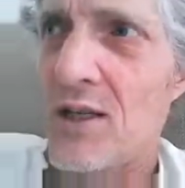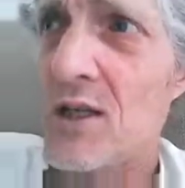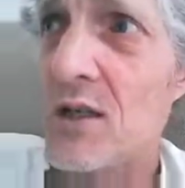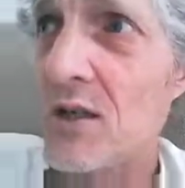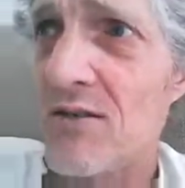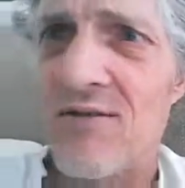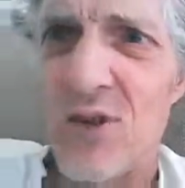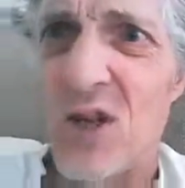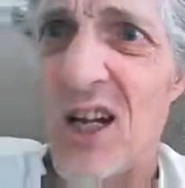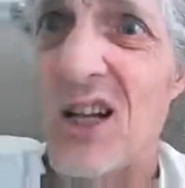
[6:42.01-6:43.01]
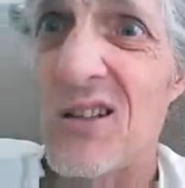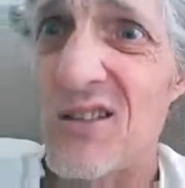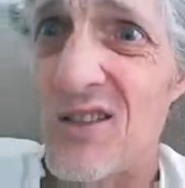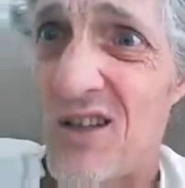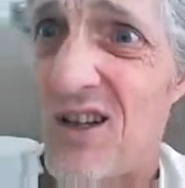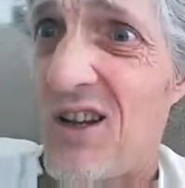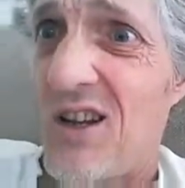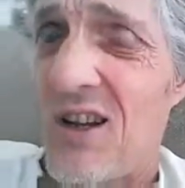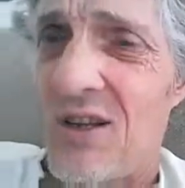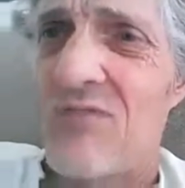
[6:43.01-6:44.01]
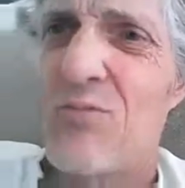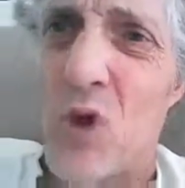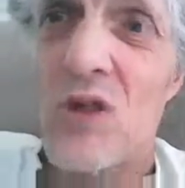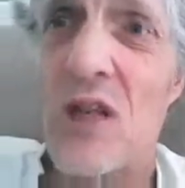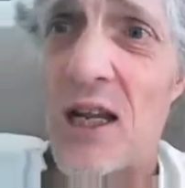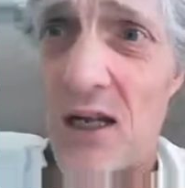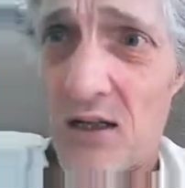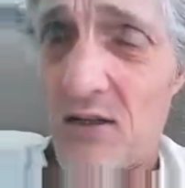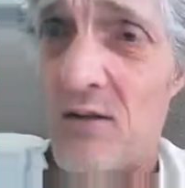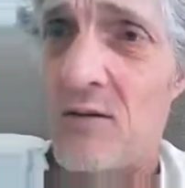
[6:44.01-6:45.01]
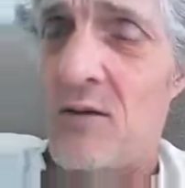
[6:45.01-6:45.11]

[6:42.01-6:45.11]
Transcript: actually a few gallons, more than a gallon,